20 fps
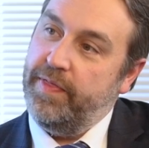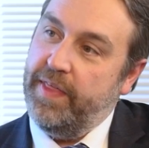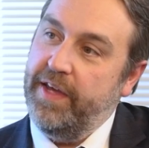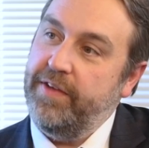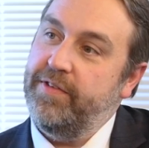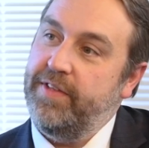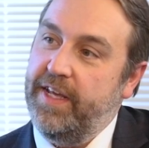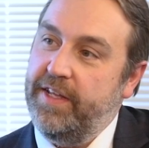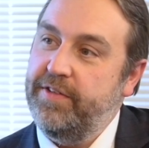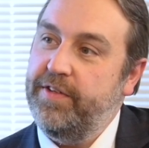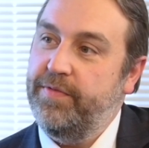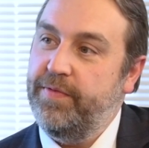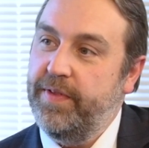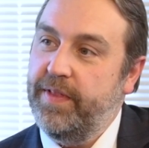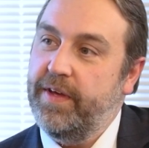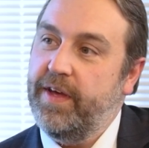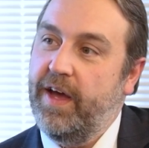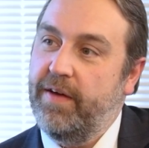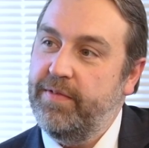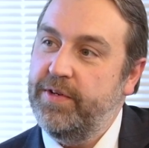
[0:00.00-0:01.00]
Thanks, Nancy, for
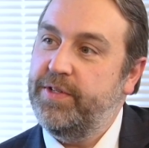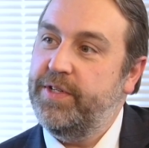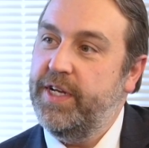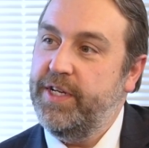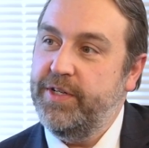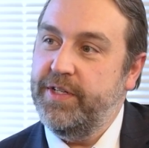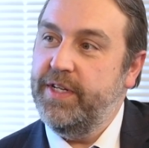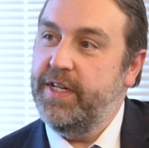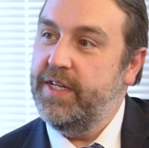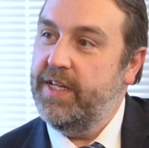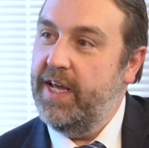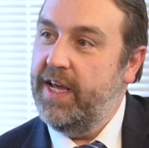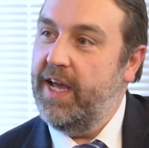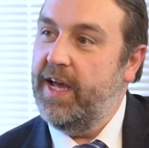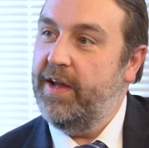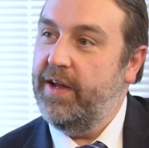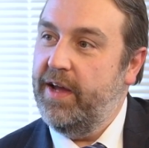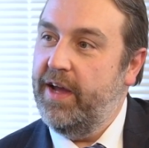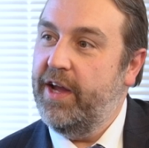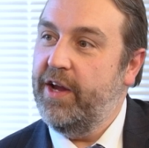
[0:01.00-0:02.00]
the conversation today.
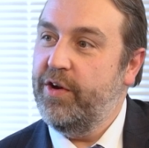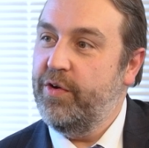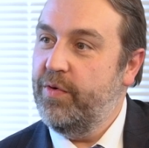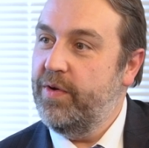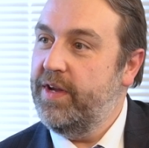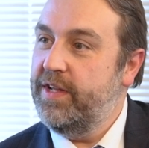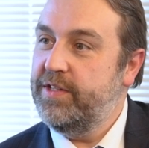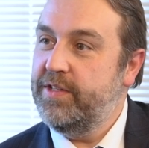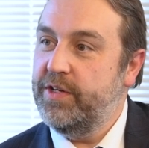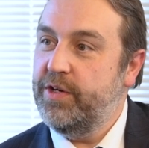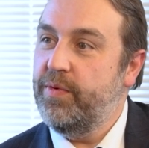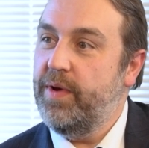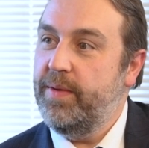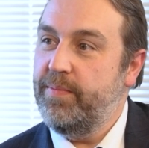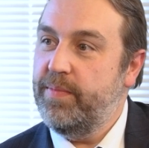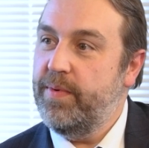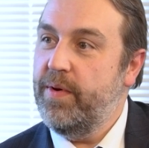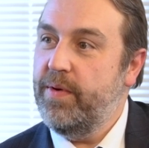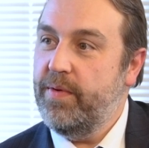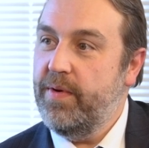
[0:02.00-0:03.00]
I agree, it's a
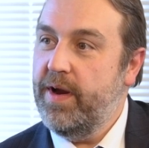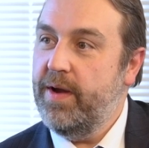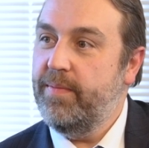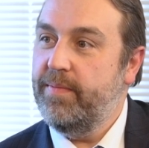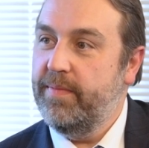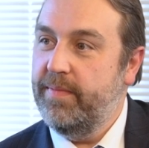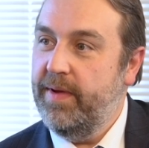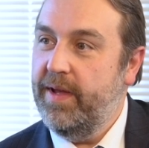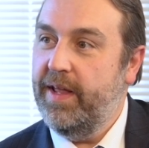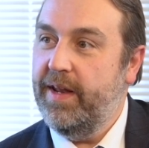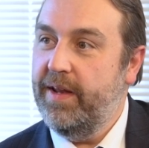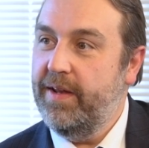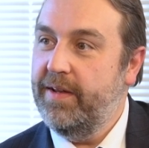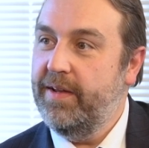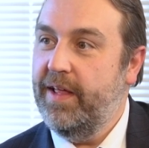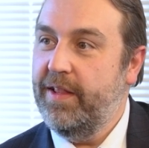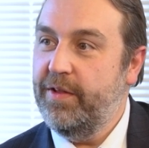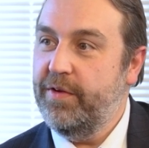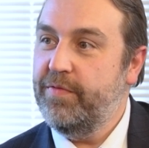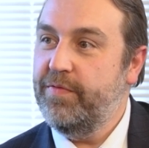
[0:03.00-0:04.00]
great program, and
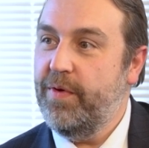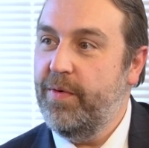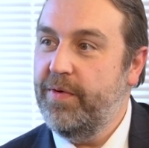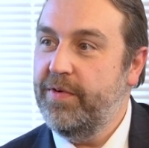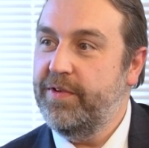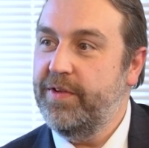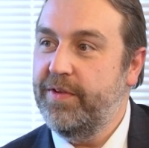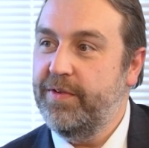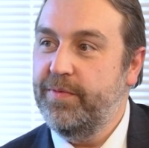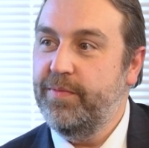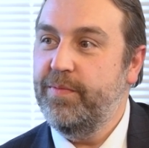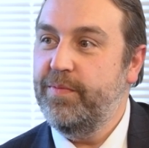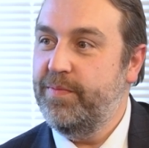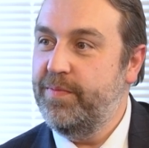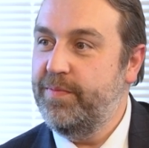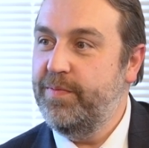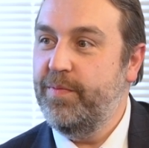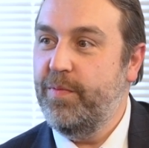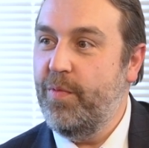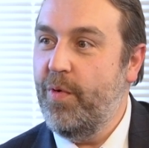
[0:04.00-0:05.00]
I look forward to
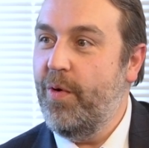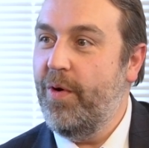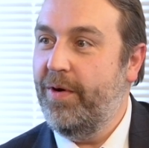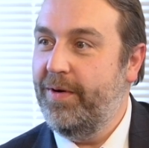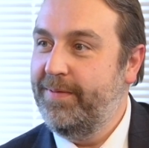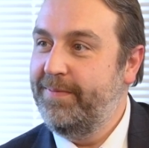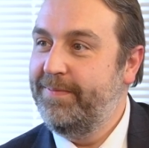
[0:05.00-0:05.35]
more.